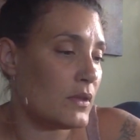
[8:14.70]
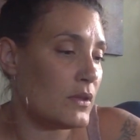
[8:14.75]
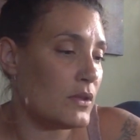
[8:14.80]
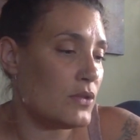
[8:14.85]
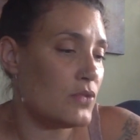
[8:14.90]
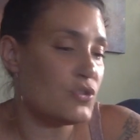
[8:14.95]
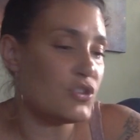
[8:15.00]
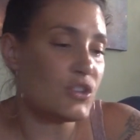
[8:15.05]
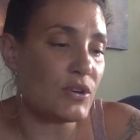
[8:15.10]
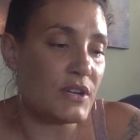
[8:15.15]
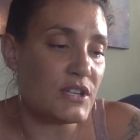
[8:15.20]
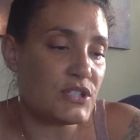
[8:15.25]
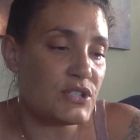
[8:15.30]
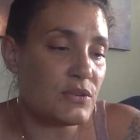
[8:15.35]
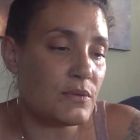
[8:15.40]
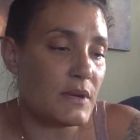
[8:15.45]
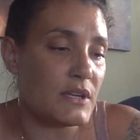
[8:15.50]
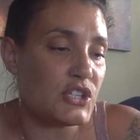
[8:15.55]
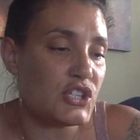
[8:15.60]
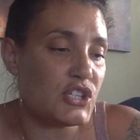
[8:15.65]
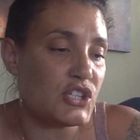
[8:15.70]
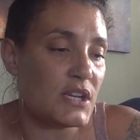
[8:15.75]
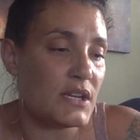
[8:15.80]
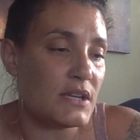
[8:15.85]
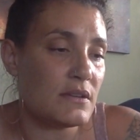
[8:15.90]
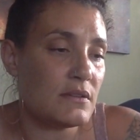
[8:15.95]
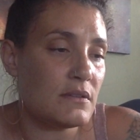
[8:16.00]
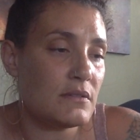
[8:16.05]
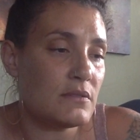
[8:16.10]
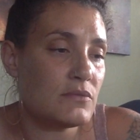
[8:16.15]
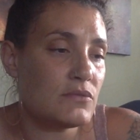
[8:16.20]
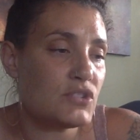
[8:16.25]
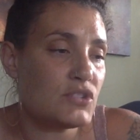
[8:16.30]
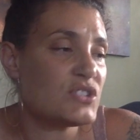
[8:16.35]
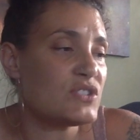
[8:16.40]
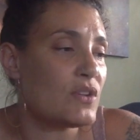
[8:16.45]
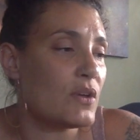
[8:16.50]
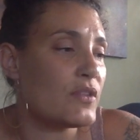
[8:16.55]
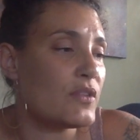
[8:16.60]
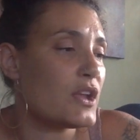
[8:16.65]
Use your intuition.
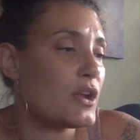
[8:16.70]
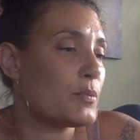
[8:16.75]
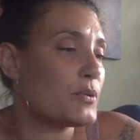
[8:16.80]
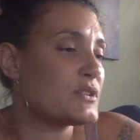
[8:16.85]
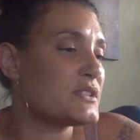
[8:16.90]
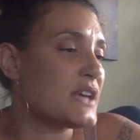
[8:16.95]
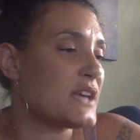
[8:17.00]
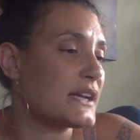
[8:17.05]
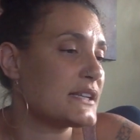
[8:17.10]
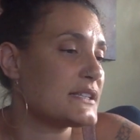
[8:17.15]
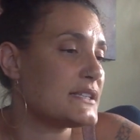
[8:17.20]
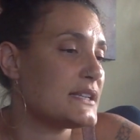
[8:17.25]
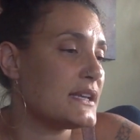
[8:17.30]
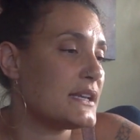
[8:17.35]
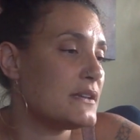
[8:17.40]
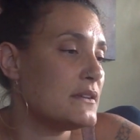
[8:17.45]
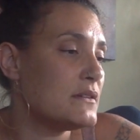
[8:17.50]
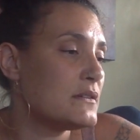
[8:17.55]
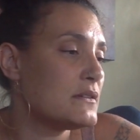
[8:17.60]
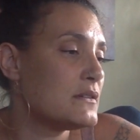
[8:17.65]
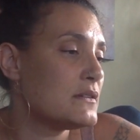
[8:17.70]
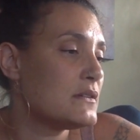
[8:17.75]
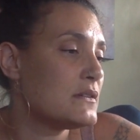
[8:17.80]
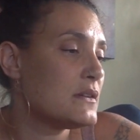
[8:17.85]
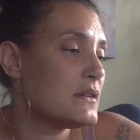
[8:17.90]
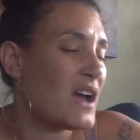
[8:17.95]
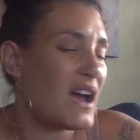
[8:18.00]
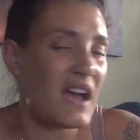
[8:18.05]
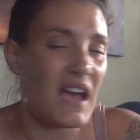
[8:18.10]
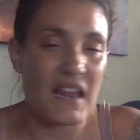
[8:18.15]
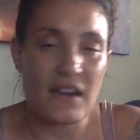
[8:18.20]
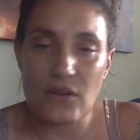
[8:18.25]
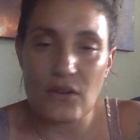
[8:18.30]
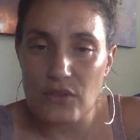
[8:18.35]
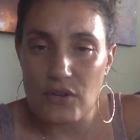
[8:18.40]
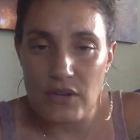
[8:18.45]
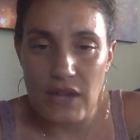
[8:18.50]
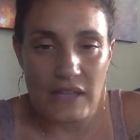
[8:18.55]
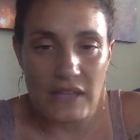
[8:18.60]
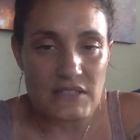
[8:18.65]
Just know that you're protected.
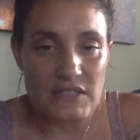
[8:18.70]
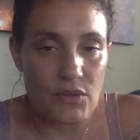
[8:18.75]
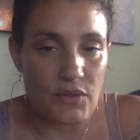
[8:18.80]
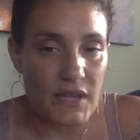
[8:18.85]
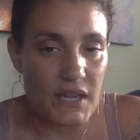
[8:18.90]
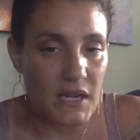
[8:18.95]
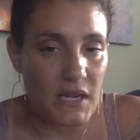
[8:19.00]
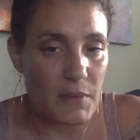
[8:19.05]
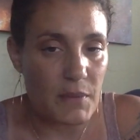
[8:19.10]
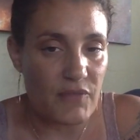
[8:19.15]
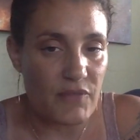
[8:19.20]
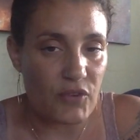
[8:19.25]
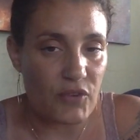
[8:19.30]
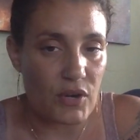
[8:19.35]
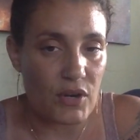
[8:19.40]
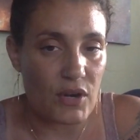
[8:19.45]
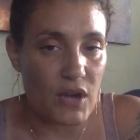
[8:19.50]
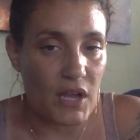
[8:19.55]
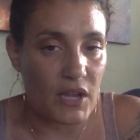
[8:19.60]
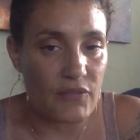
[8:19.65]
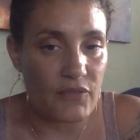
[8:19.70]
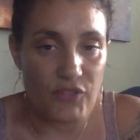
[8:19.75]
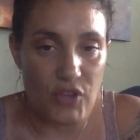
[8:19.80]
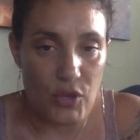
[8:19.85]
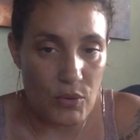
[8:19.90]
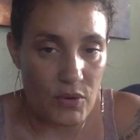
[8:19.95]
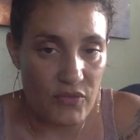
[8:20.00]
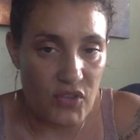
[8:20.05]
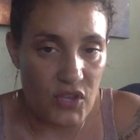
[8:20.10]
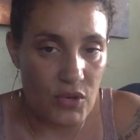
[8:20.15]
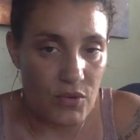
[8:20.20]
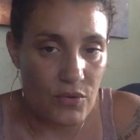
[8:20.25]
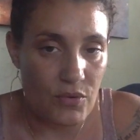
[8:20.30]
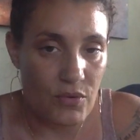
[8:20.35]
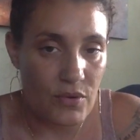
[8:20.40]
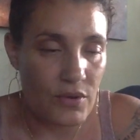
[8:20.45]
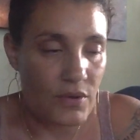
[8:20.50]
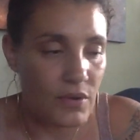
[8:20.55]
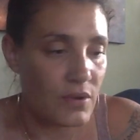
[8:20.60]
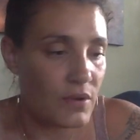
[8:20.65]
That's only going to be for a few of
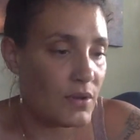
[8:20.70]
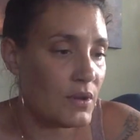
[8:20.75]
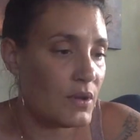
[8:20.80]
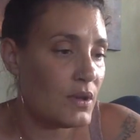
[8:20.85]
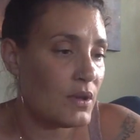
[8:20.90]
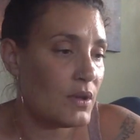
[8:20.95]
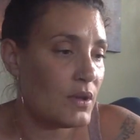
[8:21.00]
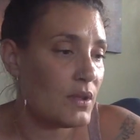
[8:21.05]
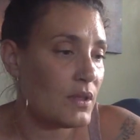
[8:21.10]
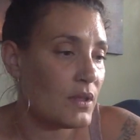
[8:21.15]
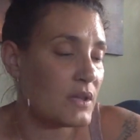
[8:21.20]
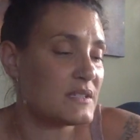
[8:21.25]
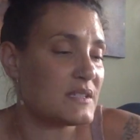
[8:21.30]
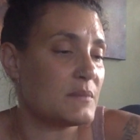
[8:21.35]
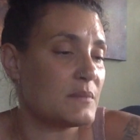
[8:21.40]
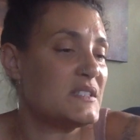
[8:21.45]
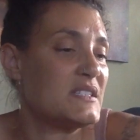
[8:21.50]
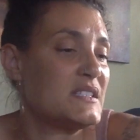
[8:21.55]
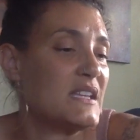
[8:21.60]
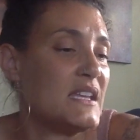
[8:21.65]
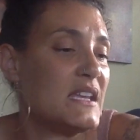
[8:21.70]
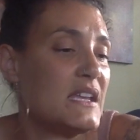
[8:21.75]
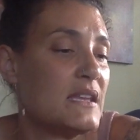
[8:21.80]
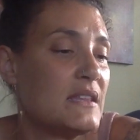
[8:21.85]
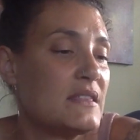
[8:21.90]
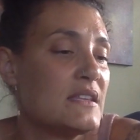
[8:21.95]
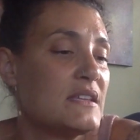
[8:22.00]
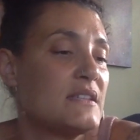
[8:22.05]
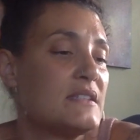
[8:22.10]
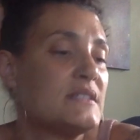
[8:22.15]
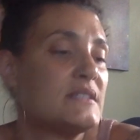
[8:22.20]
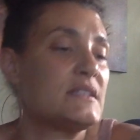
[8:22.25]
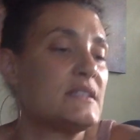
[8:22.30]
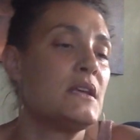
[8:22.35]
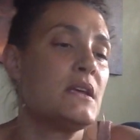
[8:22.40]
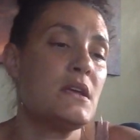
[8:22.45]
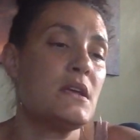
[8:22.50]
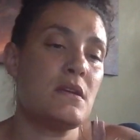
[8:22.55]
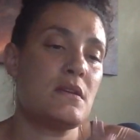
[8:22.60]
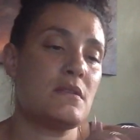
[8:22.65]
you. Because I'm seeing this
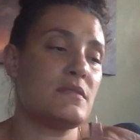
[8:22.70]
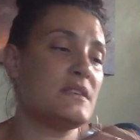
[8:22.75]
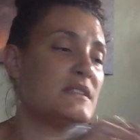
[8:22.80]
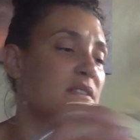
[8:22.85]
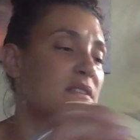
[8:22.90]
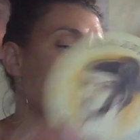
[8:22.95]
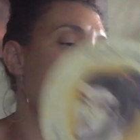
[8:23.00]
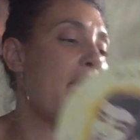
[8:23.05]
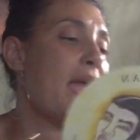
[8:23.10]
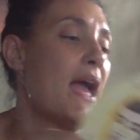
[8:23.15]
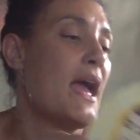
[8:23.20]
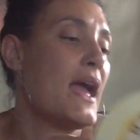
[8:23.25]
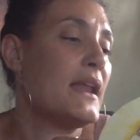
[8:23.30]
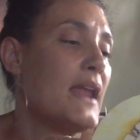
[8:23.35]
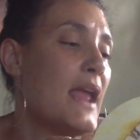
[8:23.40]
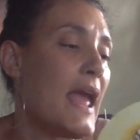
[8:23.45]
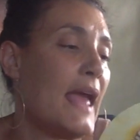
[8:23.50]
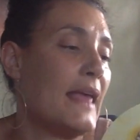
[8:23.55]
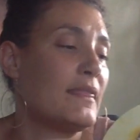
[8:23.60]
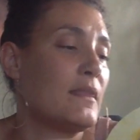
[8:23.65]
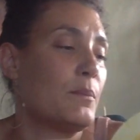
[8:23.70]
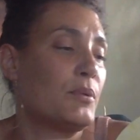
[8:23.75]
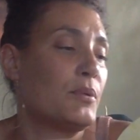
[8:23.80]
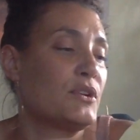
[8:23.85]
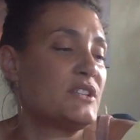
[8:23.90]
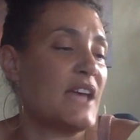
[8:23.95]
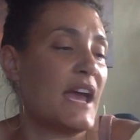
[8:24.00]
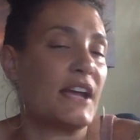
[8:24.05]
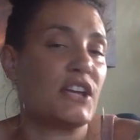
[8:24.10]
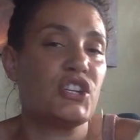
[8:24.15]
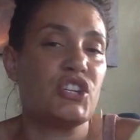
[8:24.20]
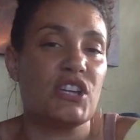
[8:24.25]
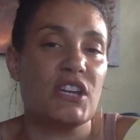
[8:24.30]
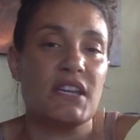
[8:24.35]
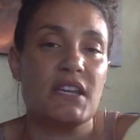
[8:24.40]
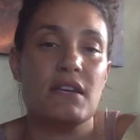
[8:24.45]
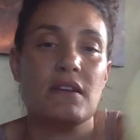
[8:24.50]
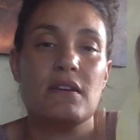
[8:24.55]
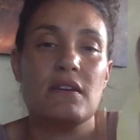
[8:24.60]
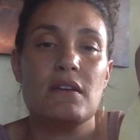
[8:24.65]
man and the
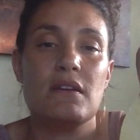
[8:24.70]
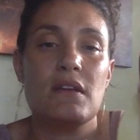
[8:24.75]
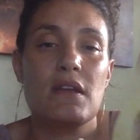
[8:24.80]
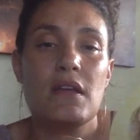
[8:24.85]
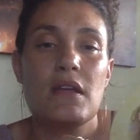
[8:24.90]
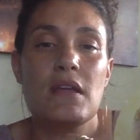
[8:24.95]
protection.